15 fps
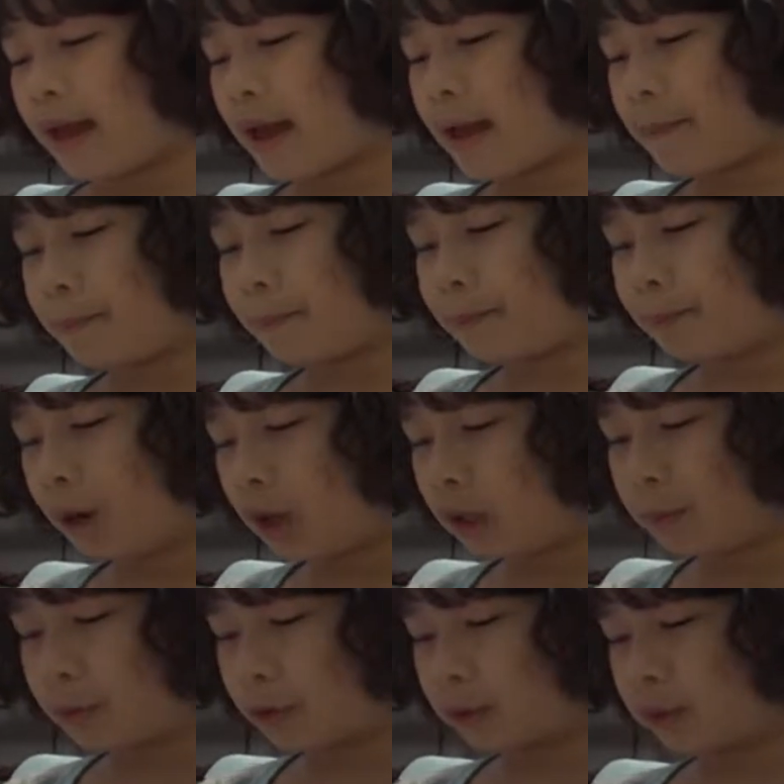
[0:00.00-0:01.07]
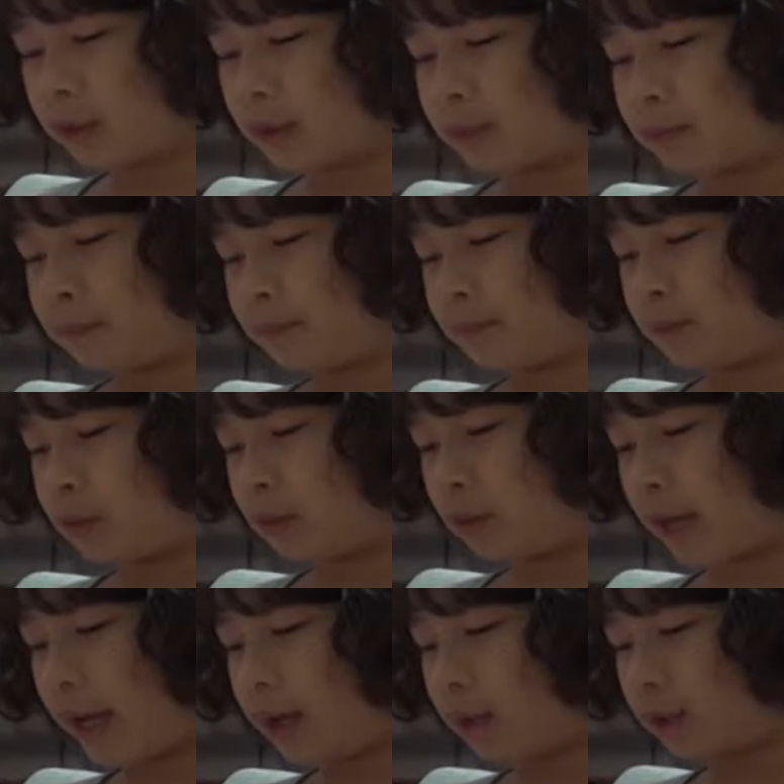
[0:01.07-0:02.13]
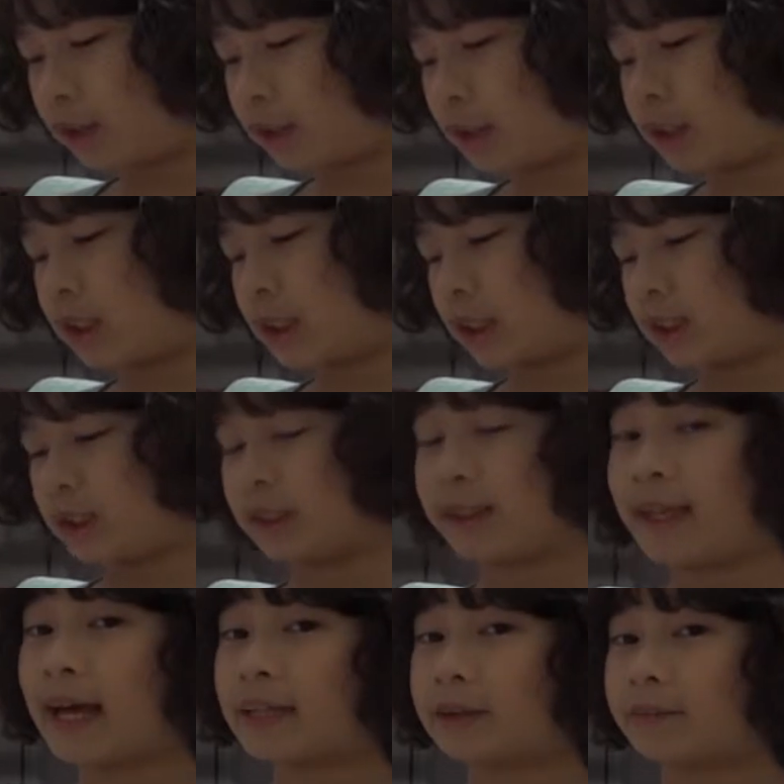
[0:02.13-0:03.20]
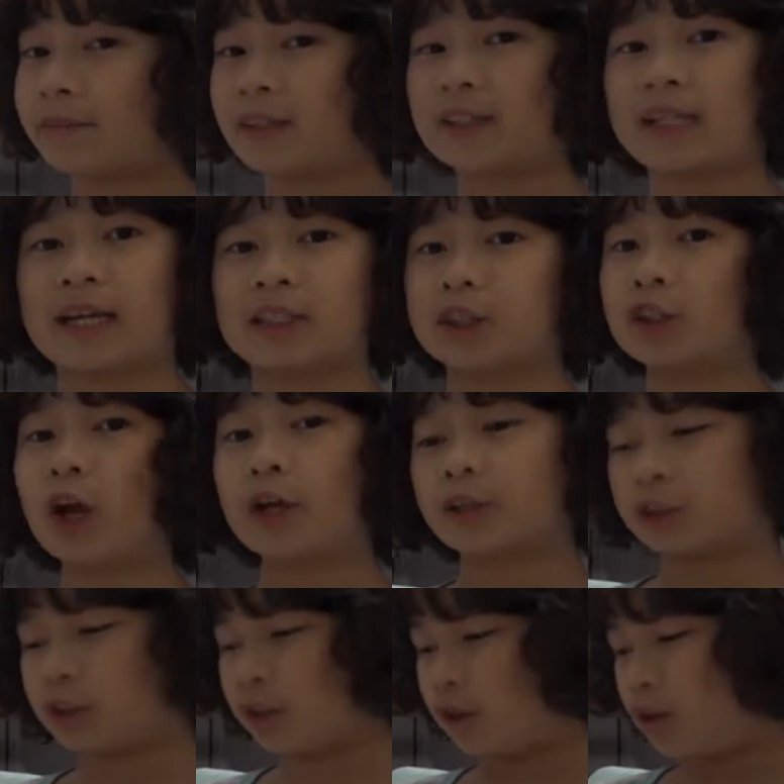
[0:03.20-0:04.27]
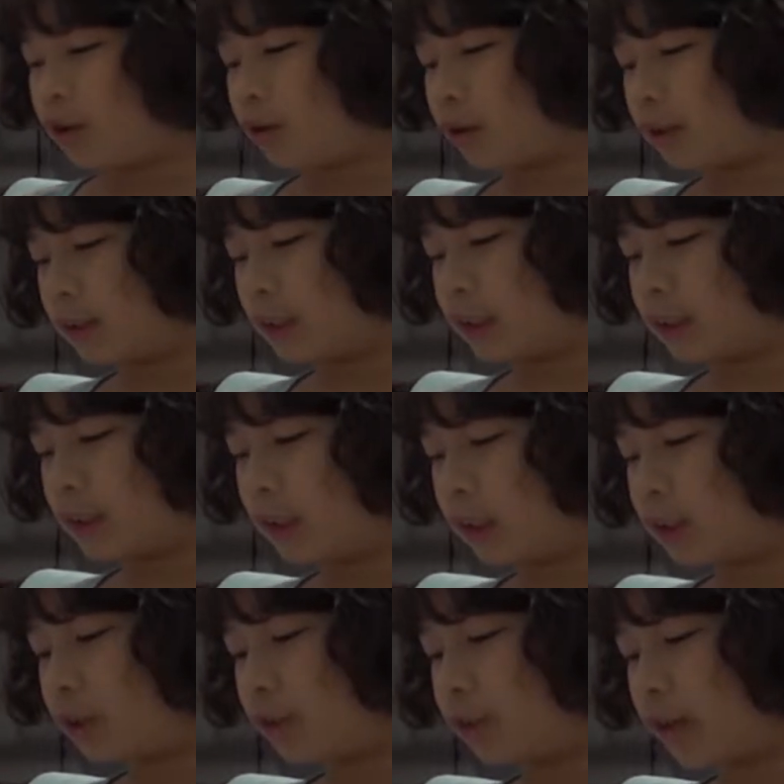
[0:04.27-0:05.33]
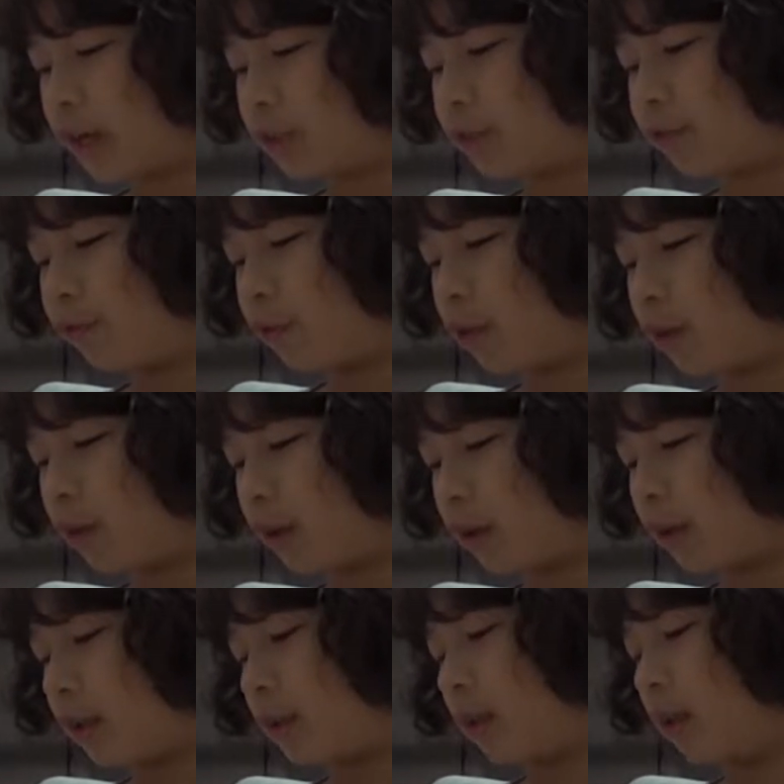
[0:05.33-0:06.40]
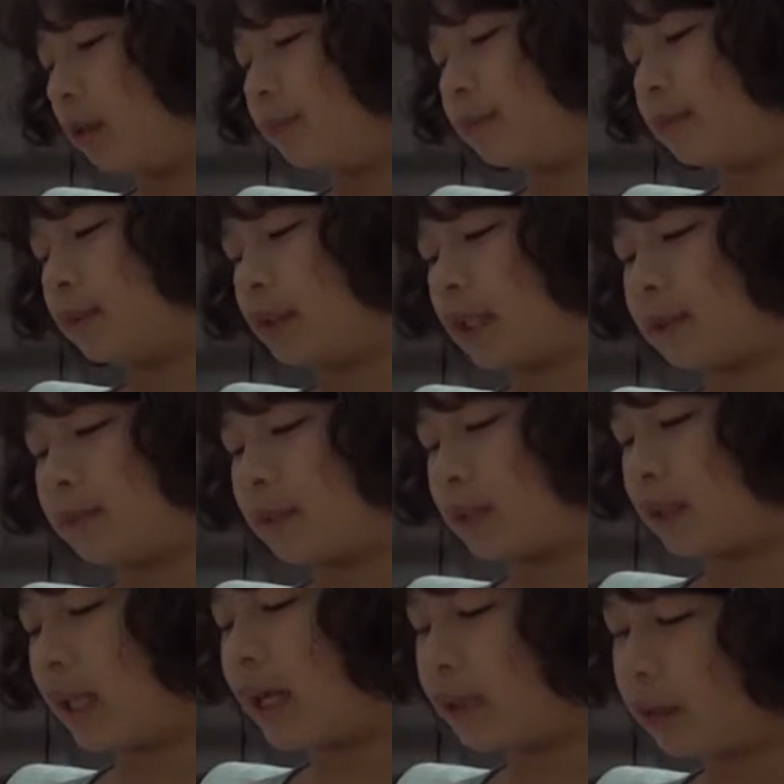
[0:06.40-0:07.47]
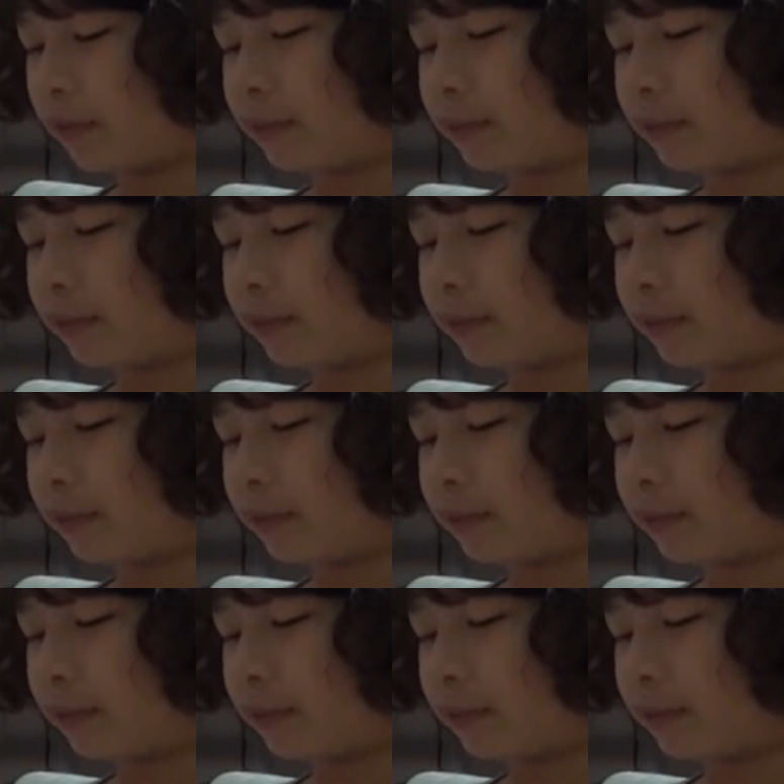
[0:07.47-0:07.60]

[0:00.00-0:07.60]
And polymers, okay, which is just a lot of things like starch, or the C2H4 and N. That means a lot